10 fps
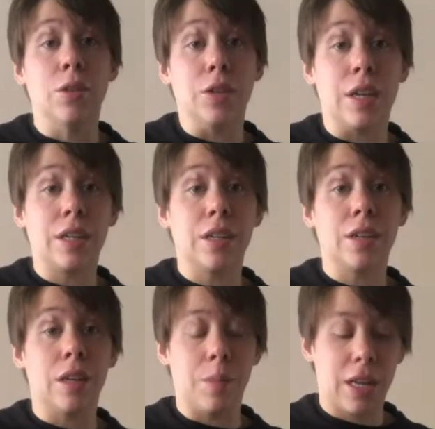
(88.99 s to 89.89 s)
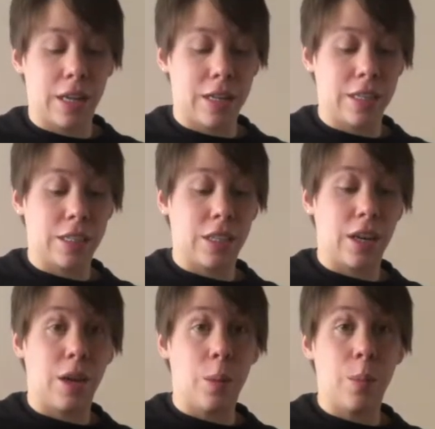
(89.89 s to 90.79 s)
you're younger and making this,
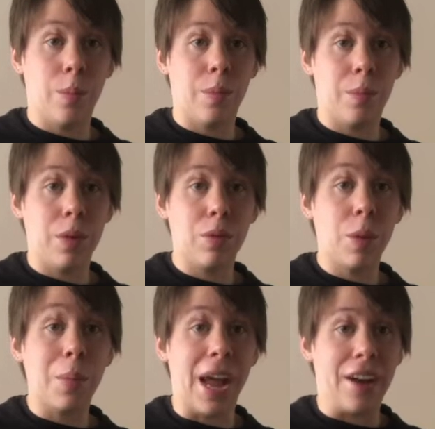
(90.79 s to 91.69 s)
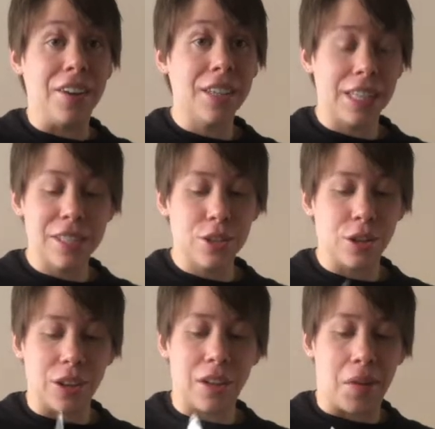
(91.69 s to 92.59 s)
be with a parent. These
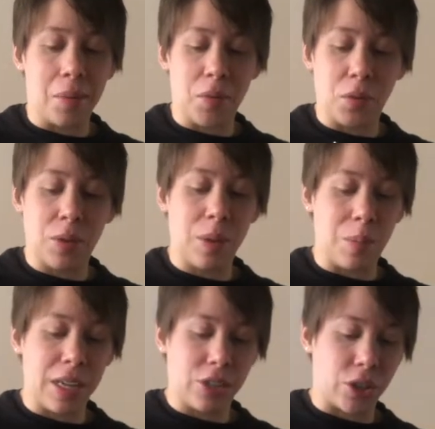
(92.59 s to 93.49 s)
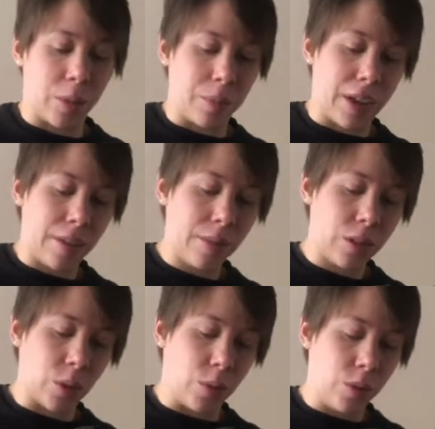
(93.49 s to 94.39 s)
are really big, sharp knives,
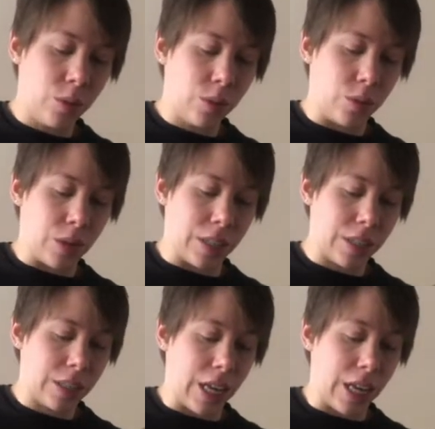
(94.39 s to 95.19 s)
so don't do this.